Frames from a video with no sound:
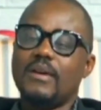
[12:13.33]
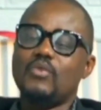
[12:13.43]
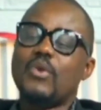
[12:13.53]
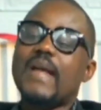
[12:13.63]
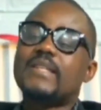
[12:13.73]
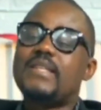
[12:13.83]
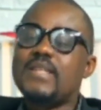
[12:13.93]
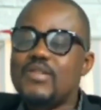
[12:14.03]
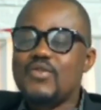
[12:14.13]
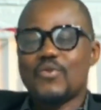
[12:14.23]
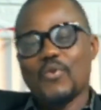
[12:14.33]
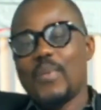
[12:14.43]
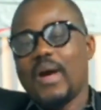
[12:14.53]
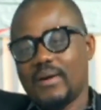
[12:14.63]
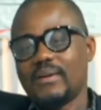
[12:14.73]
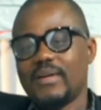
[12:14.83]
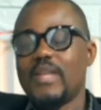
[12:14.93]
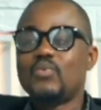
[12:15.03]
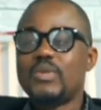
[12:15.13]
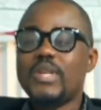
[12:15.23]
You can key in your number.
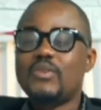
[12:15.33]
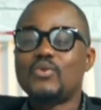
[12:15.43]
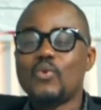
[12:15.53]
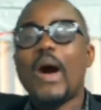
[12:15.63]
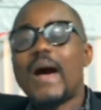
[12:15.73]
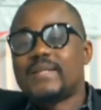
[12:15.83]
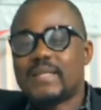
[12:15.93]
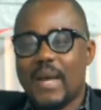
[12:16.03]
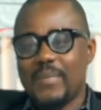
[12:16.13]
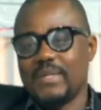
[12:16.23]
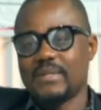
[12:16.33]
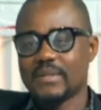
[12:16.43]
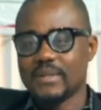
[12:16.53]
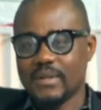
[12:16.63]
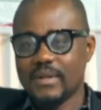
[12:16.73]
It will take you to our database.